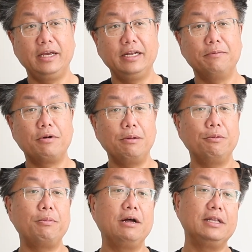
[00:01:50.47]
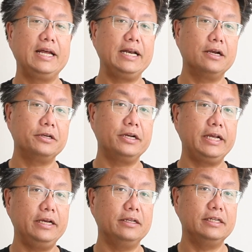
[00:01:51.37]
And the problem about landing on your
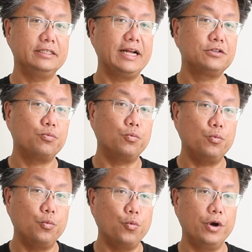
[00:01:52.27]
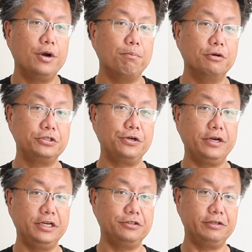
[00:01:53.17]
heel is that's where most of your
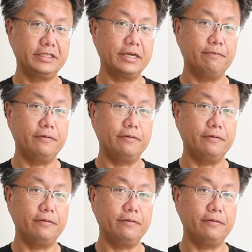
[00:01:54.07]
injuries come